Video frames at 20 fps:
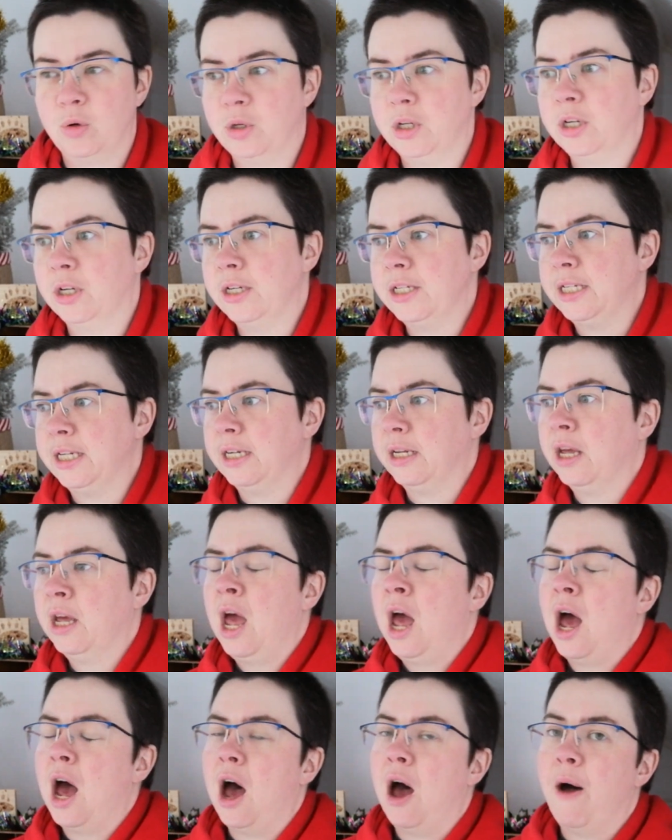organising,
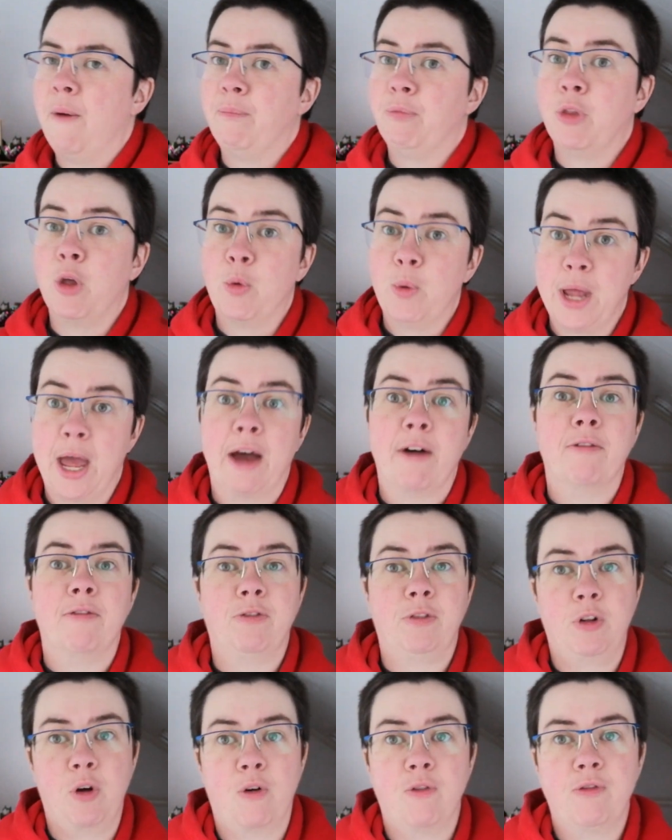though we
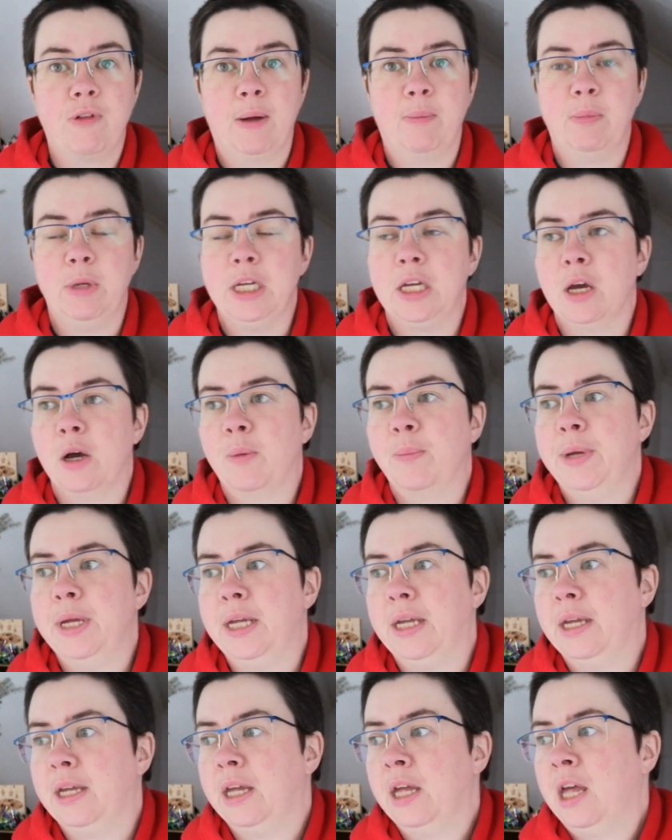have got family
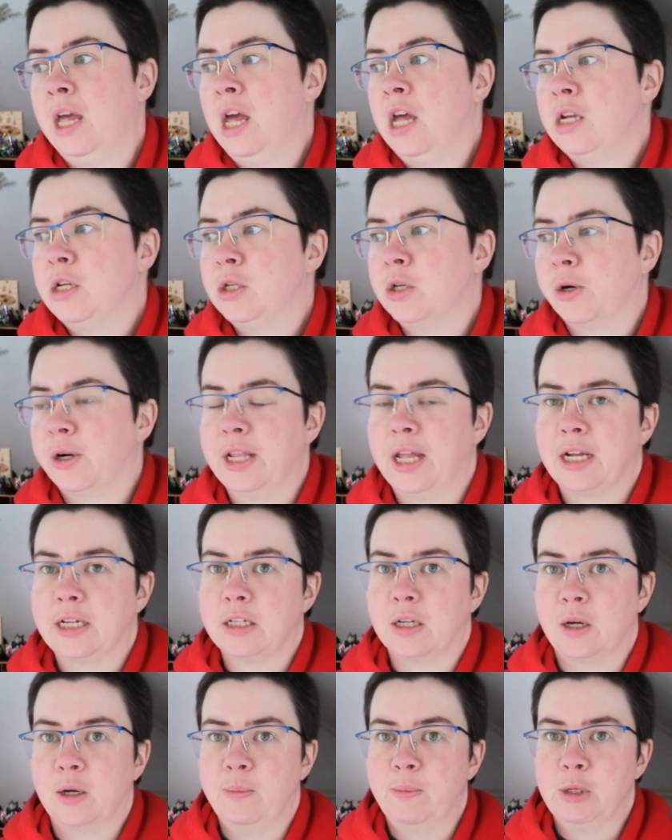coming during
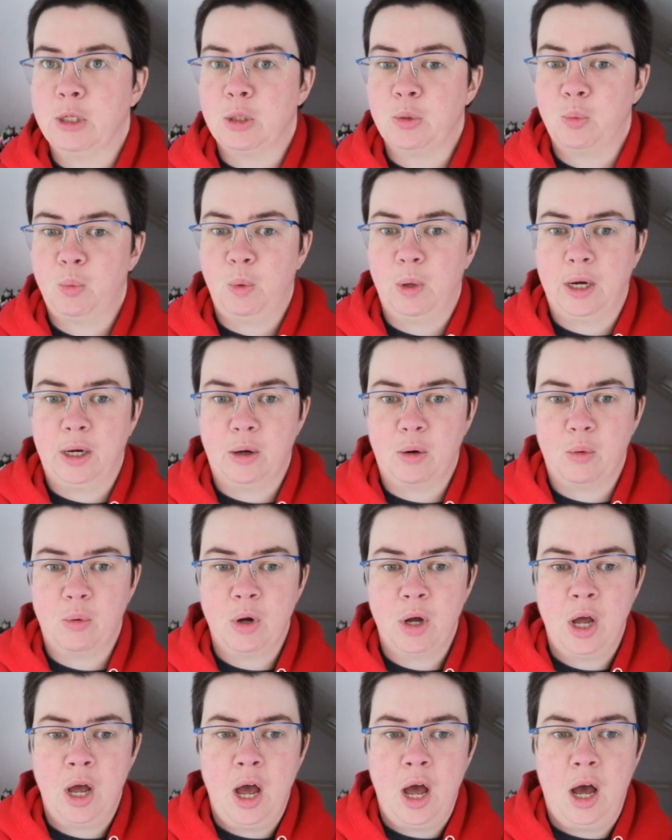that time as well.